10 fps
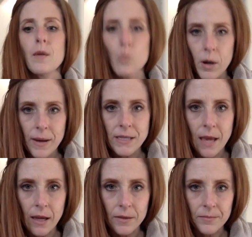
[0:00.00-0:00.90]
what am I
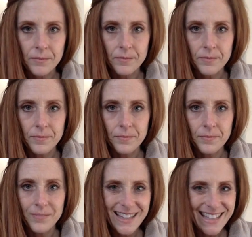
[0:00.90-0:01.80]
saying?
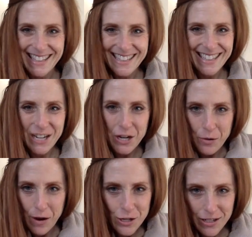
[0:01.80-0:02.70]
Good
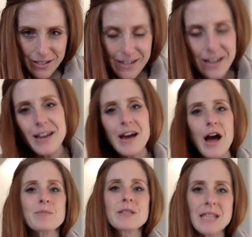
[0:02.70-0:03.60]
question.
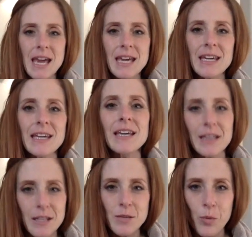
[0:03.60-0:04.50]
I'm saying
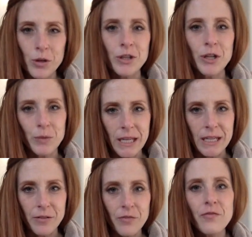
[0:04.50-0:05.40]
get the support that you
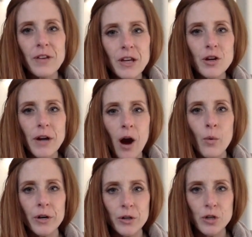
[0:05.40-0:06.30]
need. Figure out
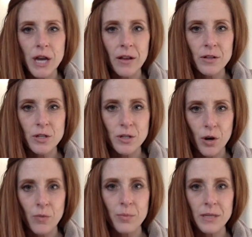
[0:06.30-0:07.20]
where your challenges
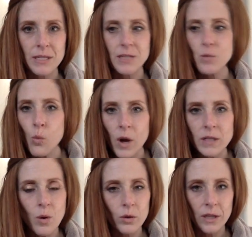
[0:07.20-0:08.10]
are in business.
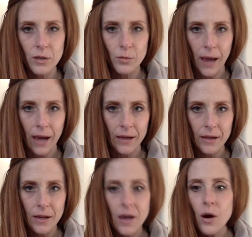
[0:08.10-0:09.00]
What's holding you back?
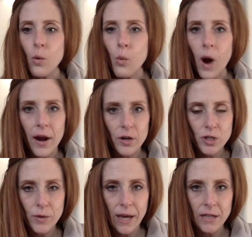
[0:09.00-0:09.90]
Why
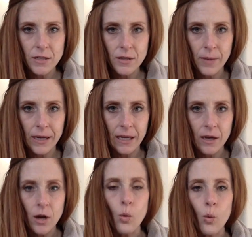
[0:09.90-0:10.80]
aren't you getting to the money?
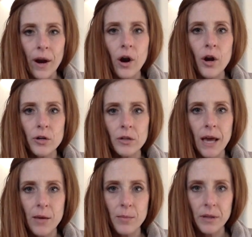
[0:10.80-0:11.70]
Where are your
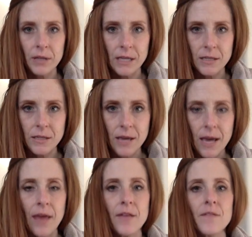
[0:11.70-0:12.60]
liabilities?
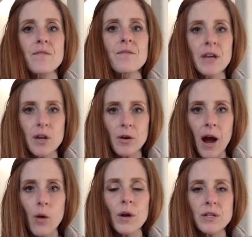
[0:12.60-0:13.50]
And then figure
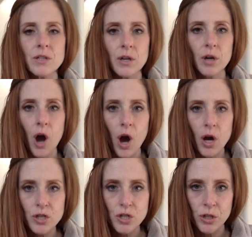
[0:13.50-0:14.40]
out what it's going to
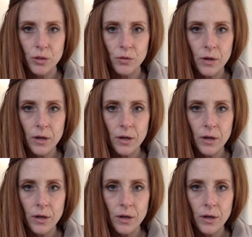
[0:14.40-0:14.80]
cost you